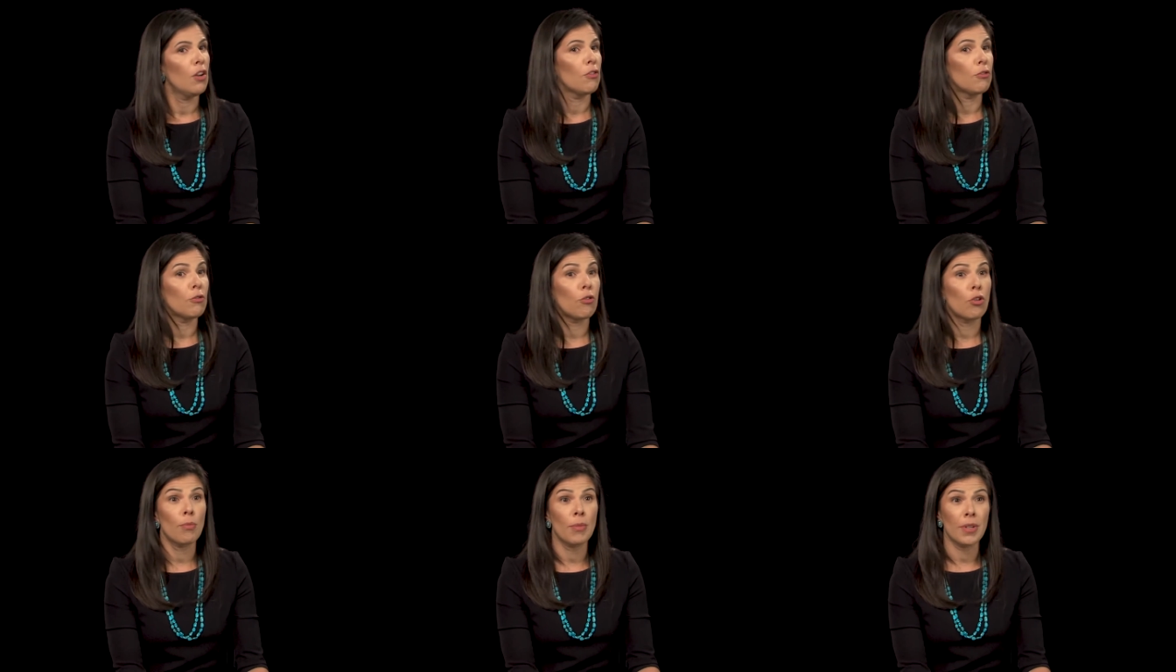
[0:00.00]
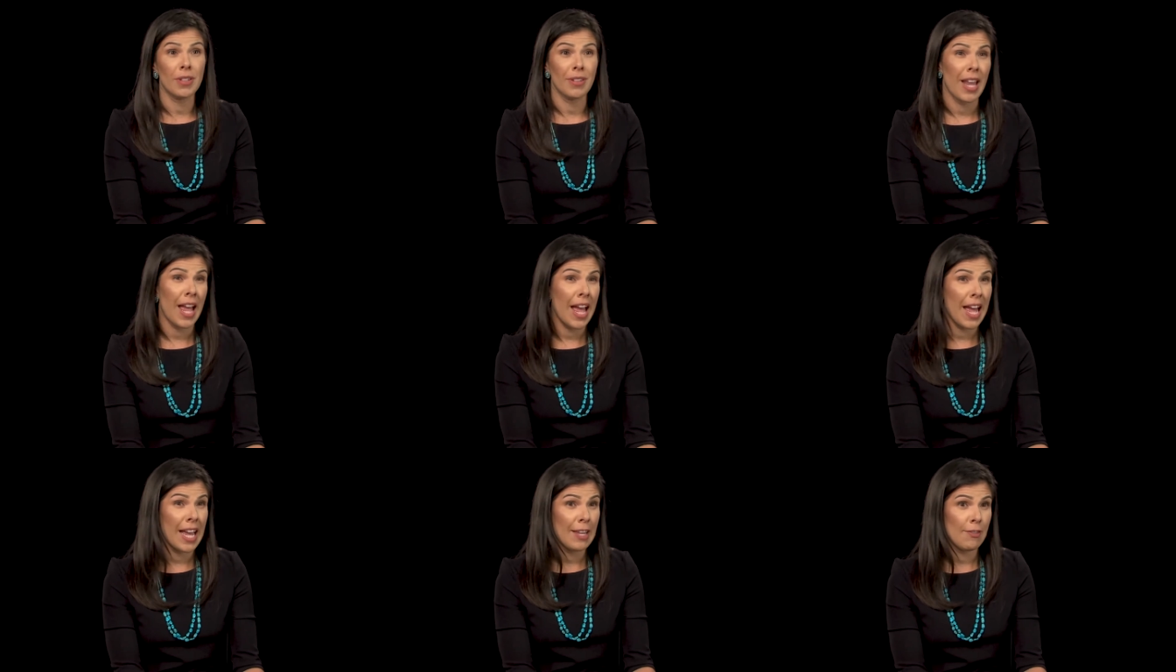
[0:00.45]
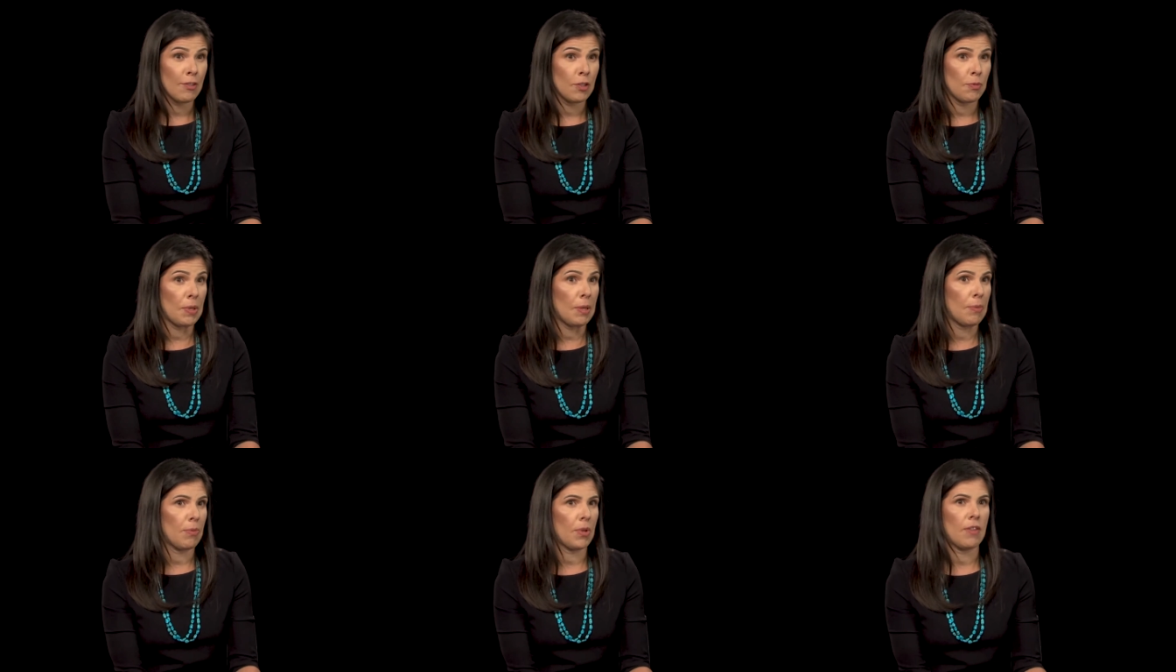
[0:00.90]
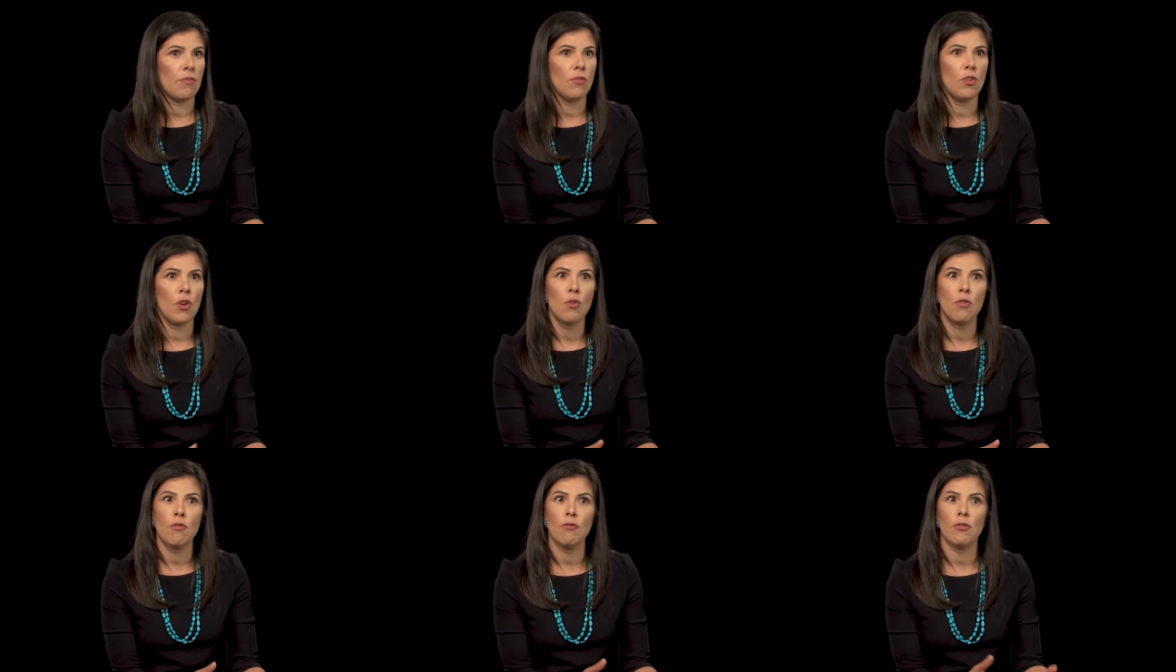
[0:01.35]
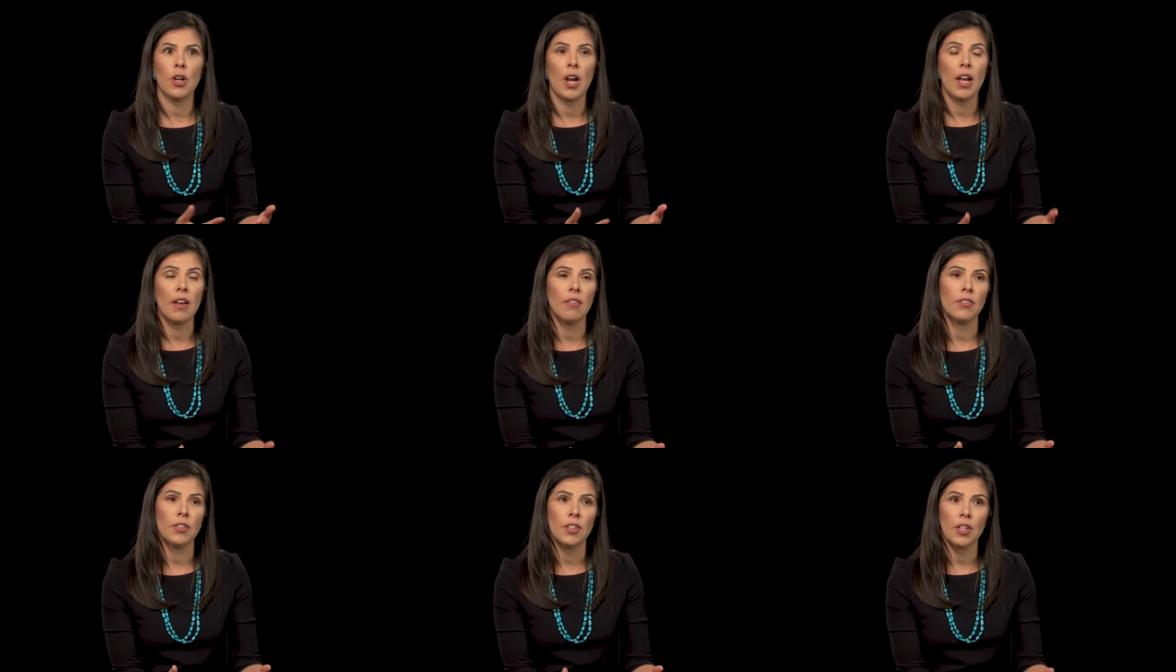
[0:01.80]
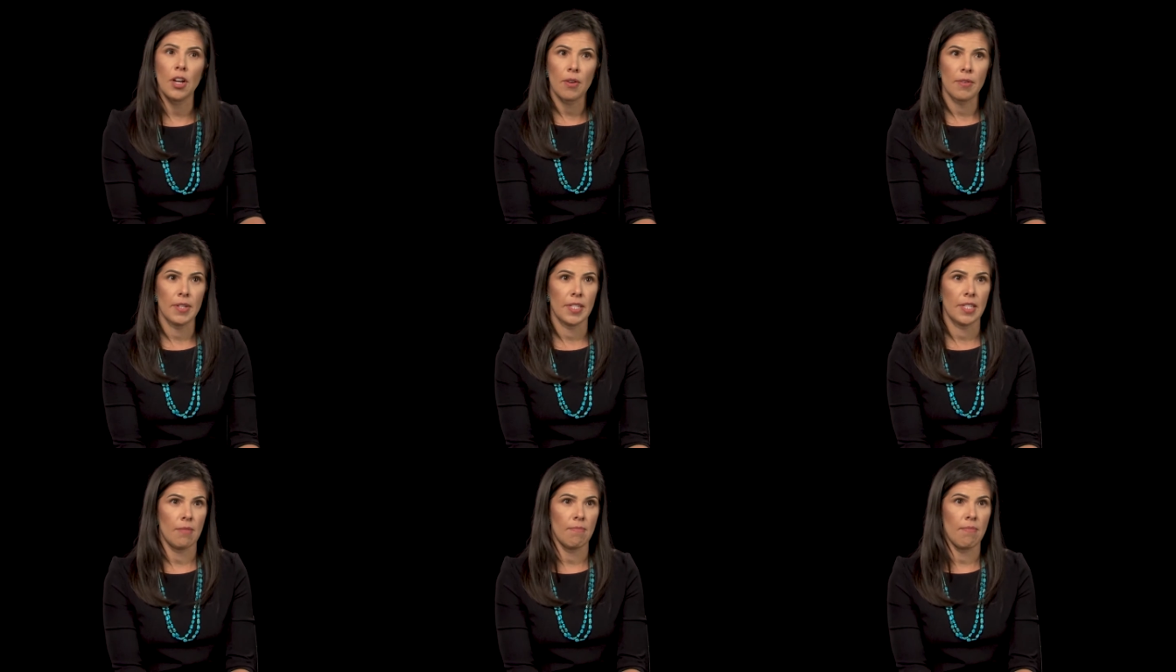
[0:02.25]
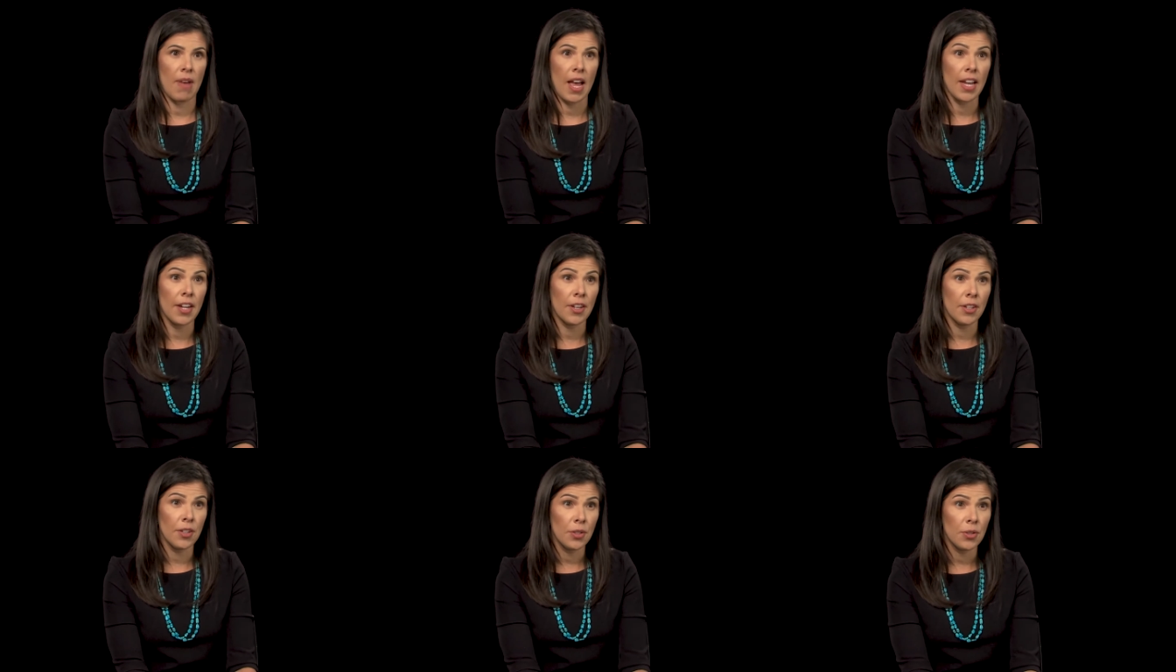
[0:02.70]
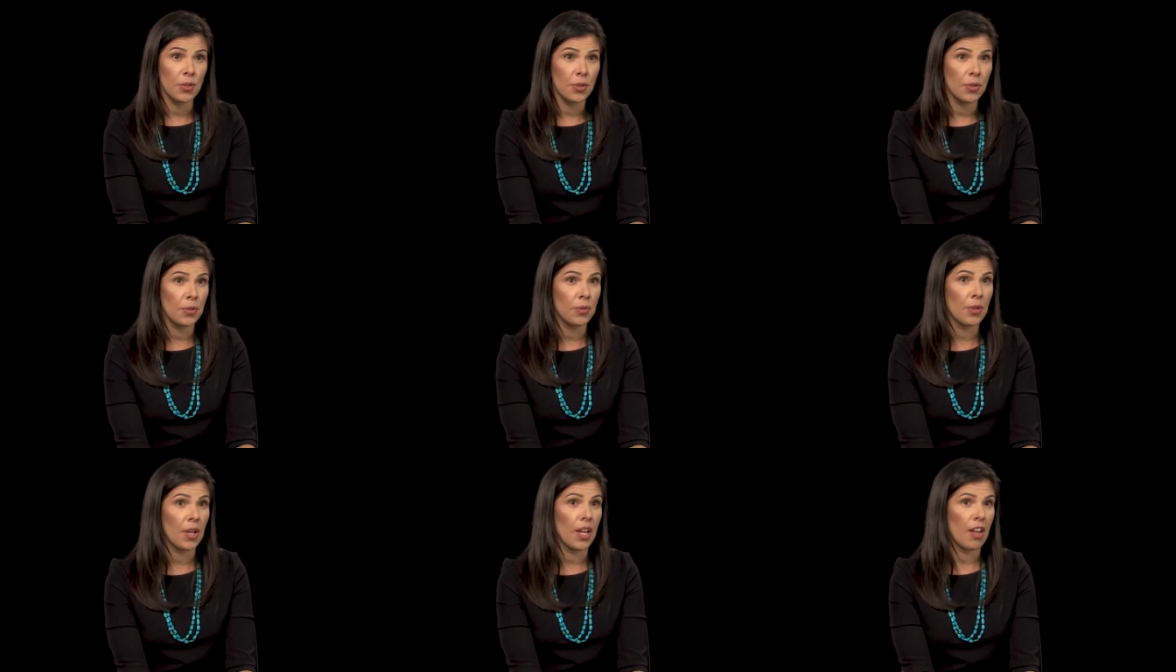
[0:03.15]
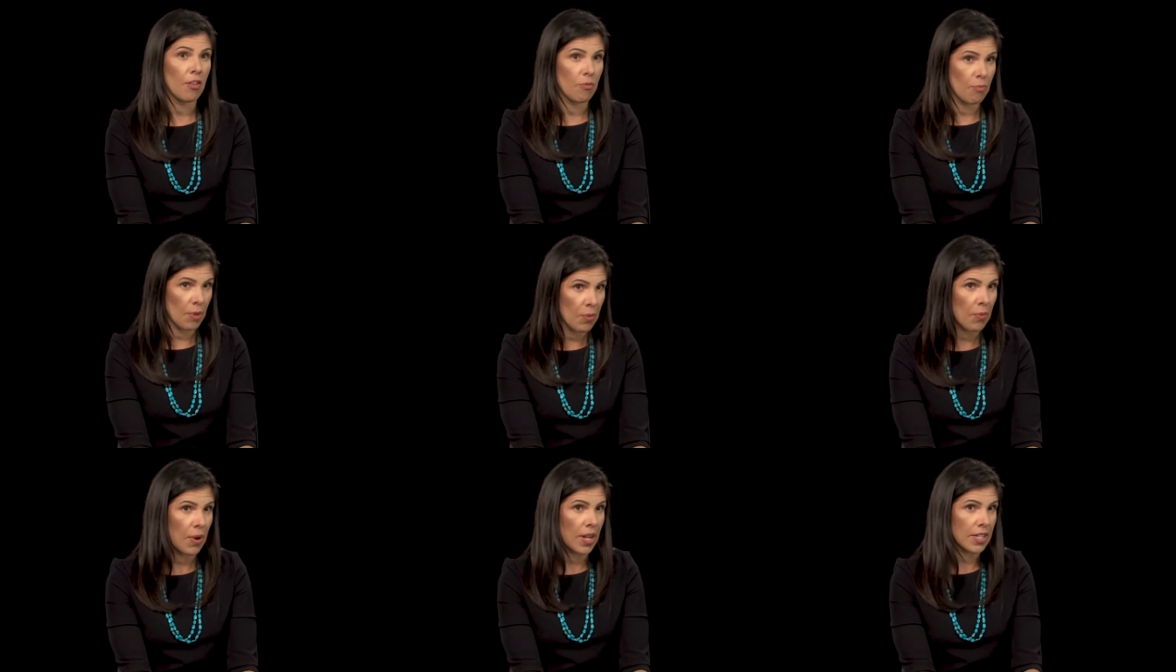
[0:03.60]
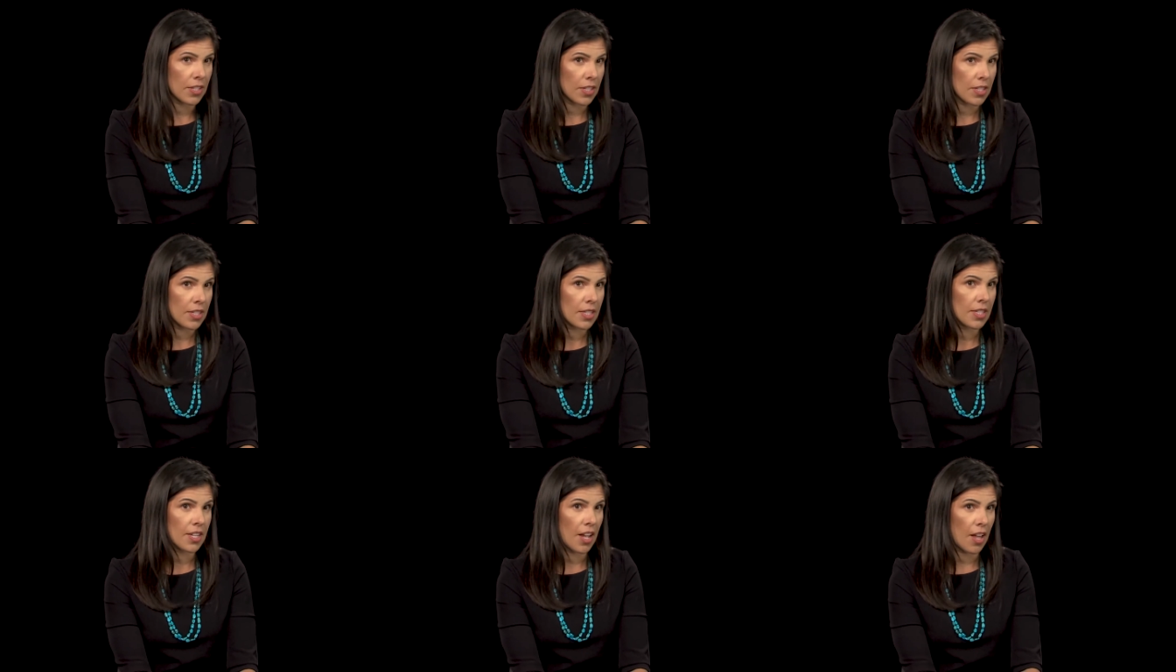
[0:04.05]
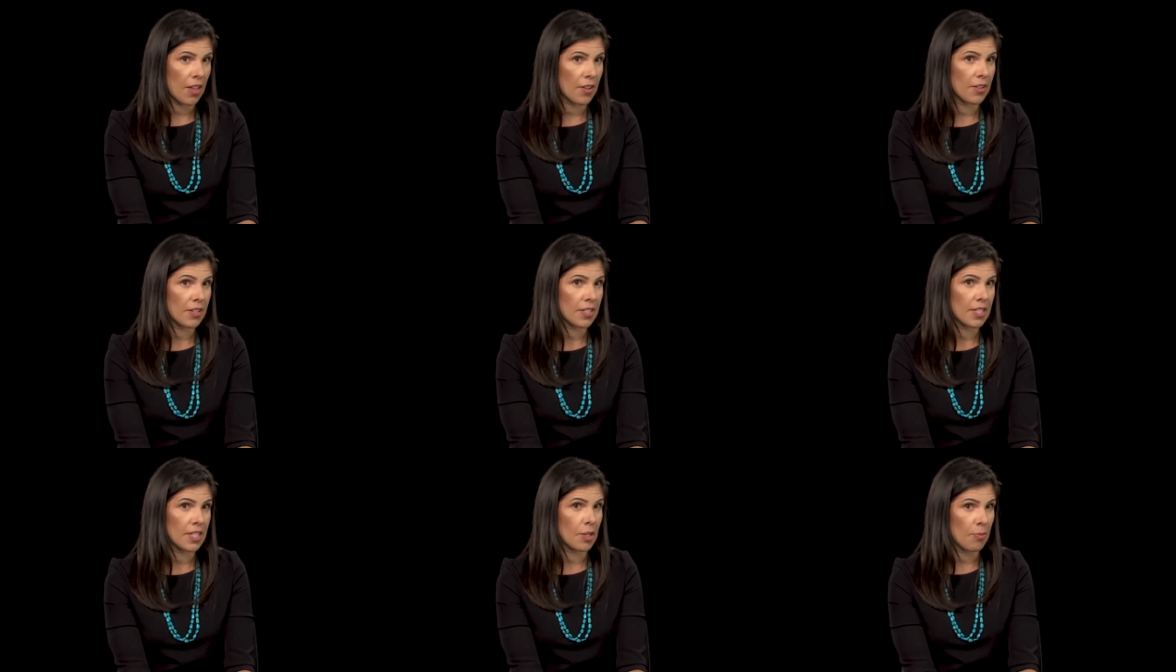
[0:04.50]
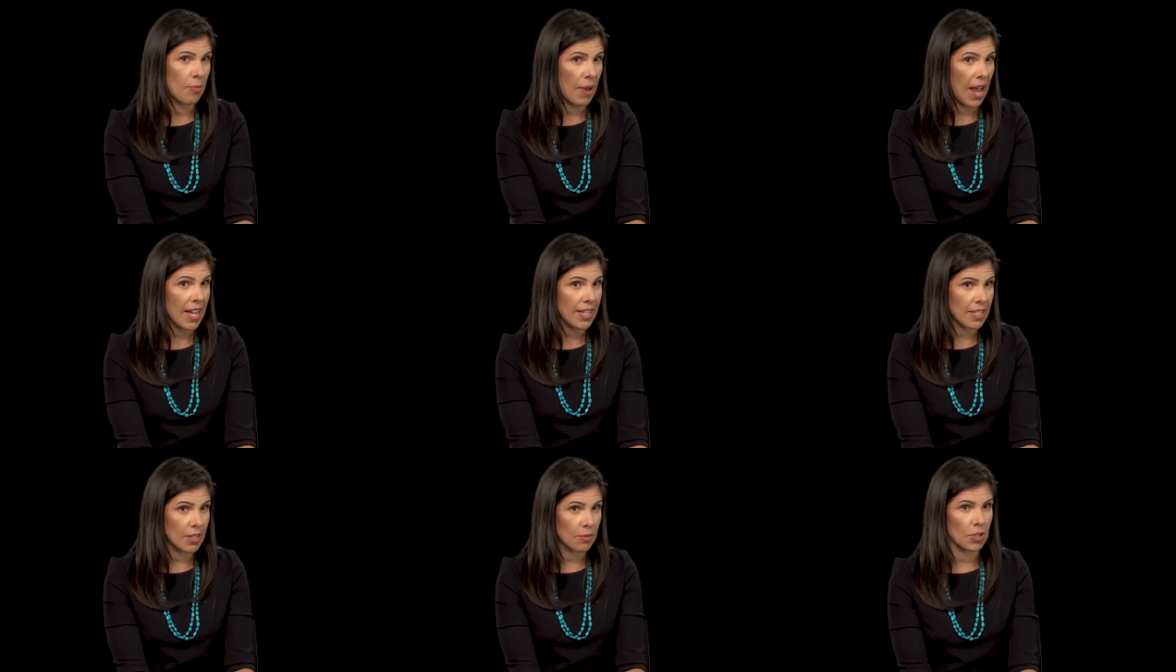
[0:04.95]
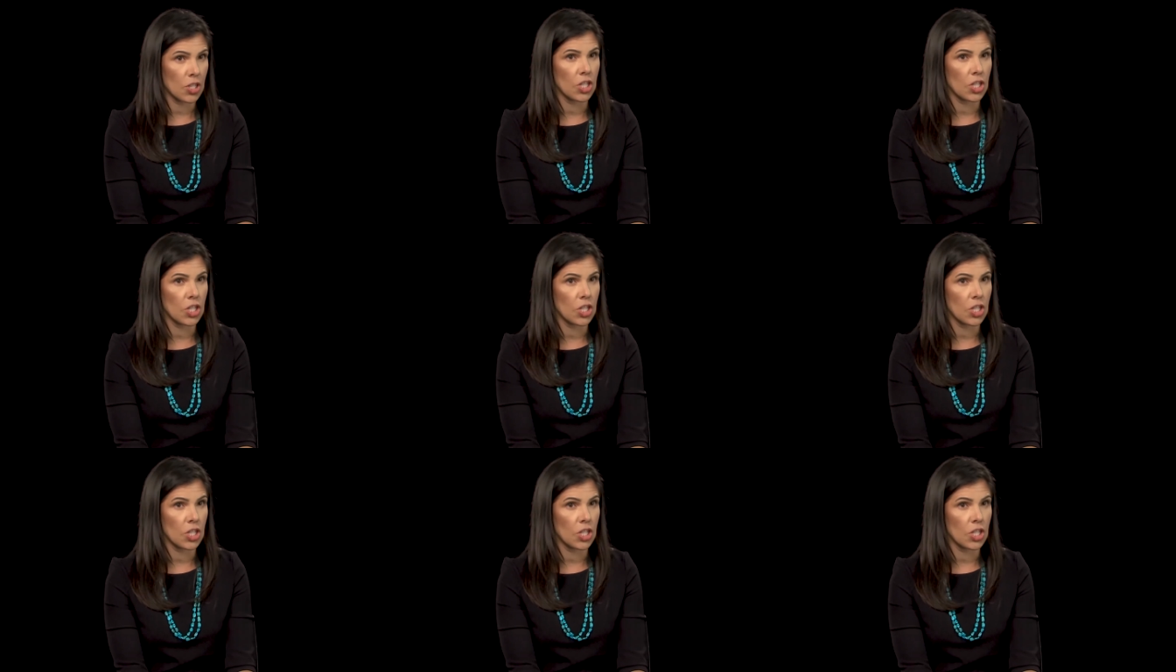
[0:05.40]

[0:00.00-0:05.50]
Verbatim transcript: former lives, people I've known forever and always admired who have been Watson Scholars in the past,